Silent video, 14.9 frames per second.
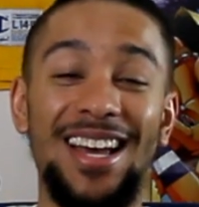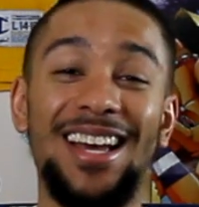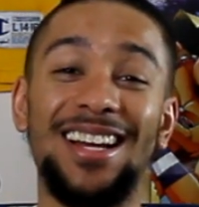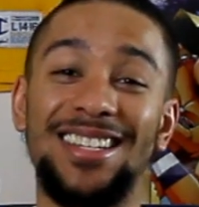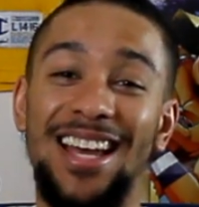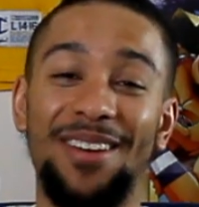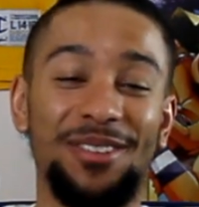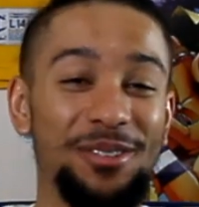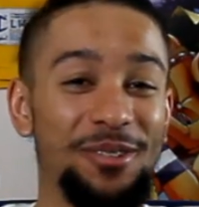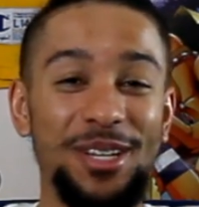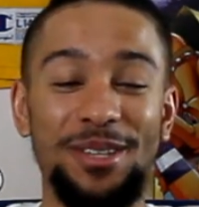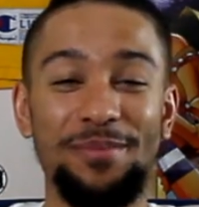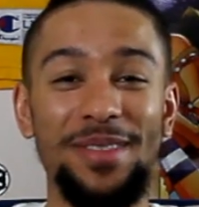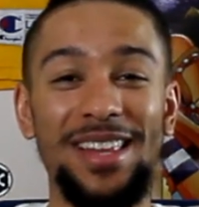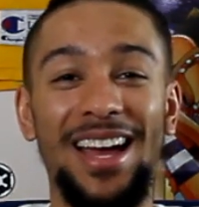Because after
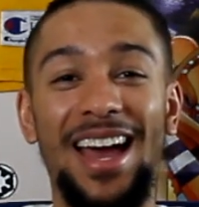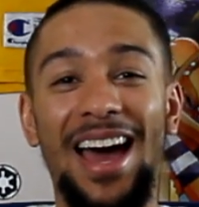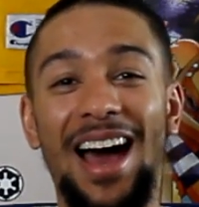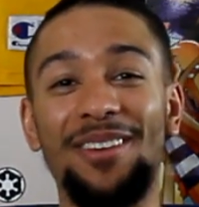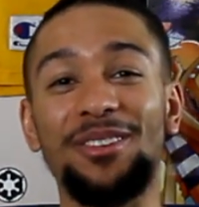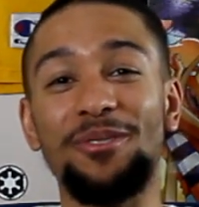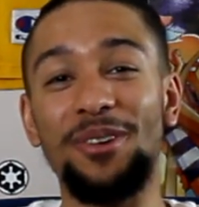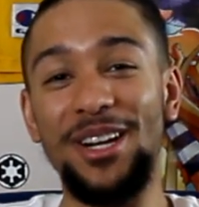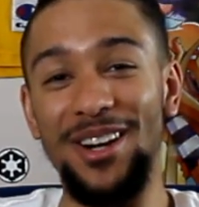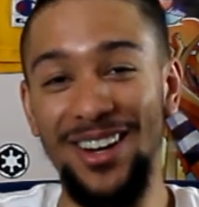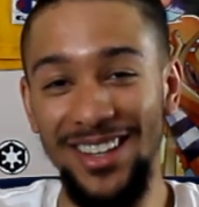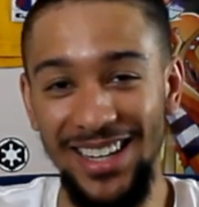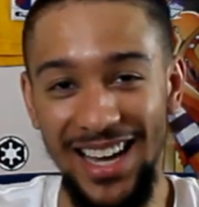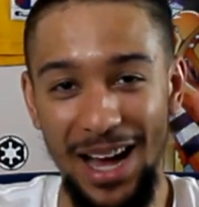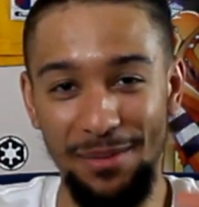reading
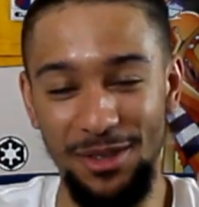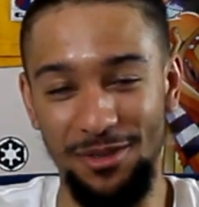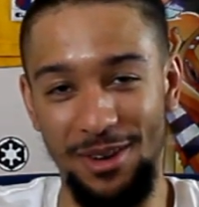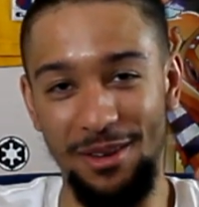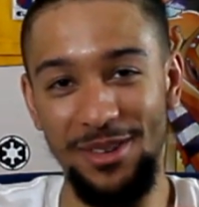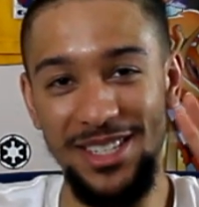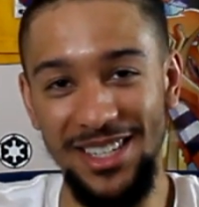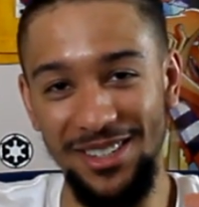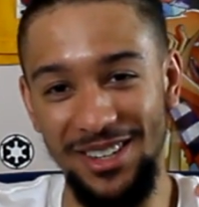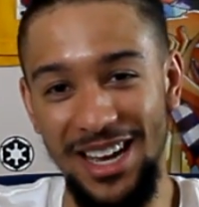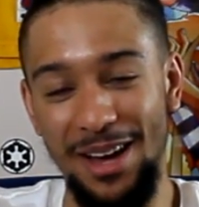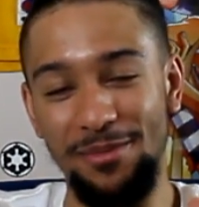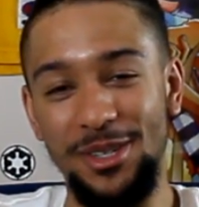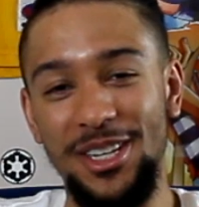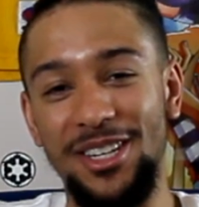all the comments from every single
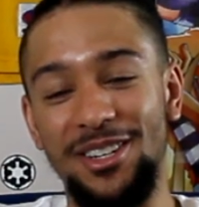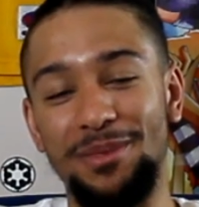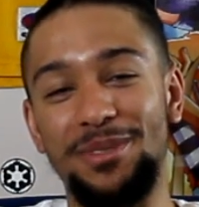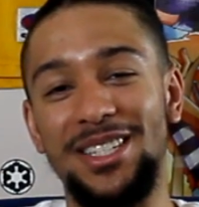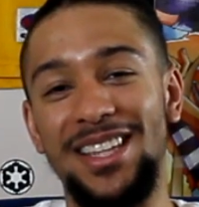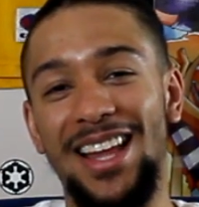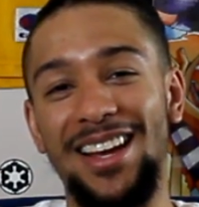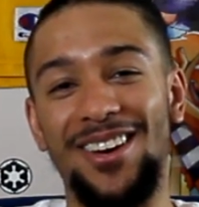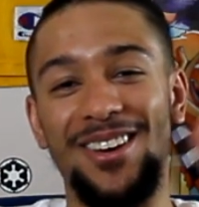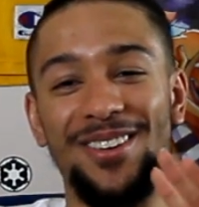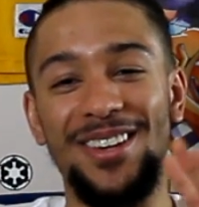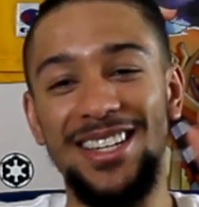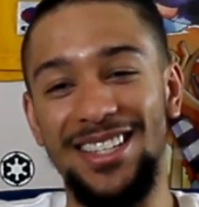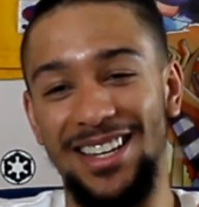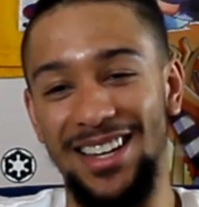Akame ga Kill, I'm just like
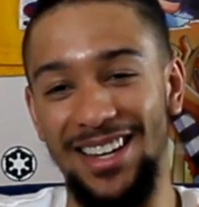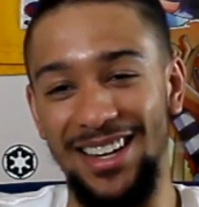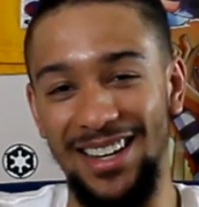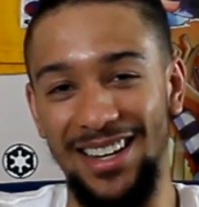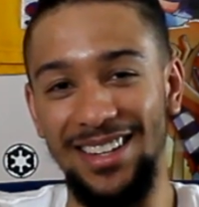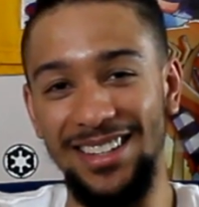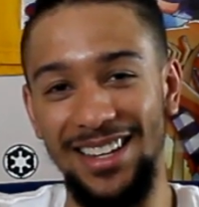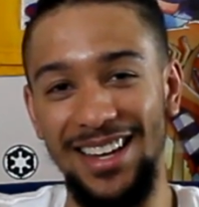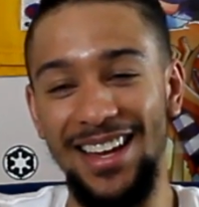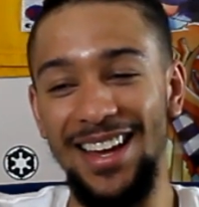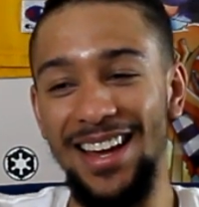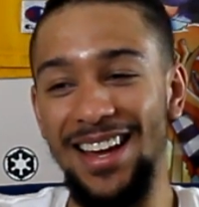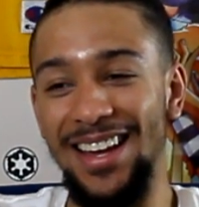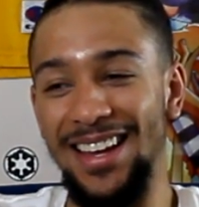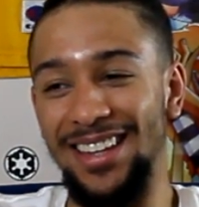always,
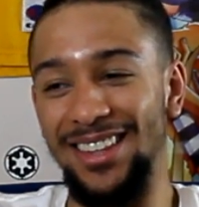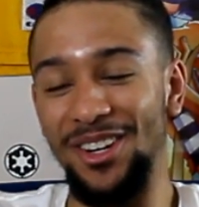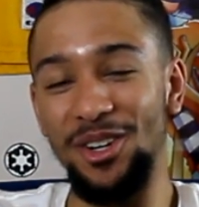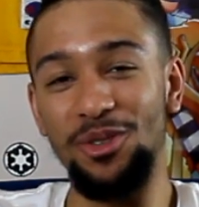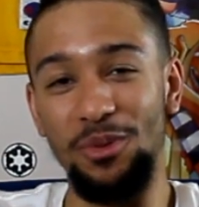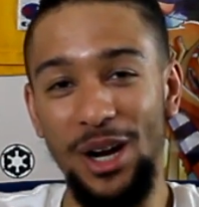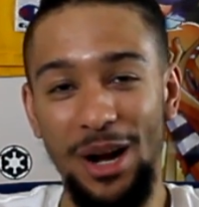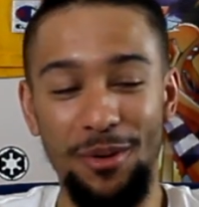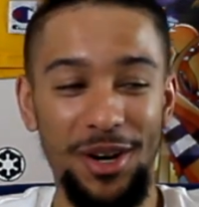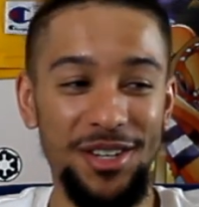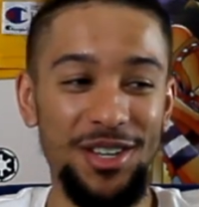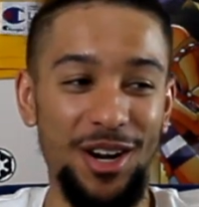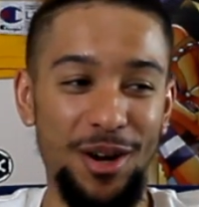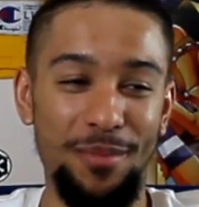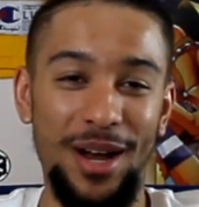There is one I want
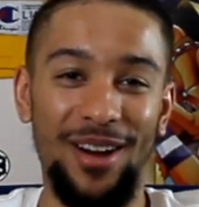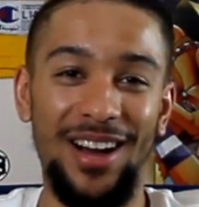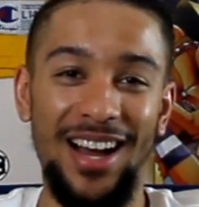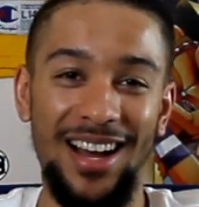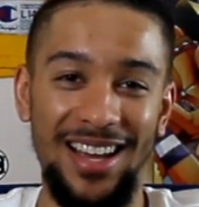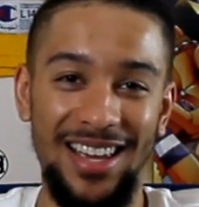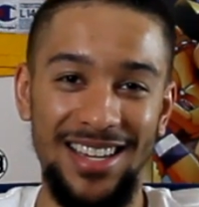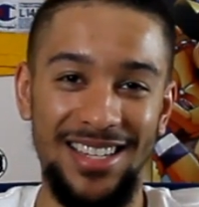to talk about.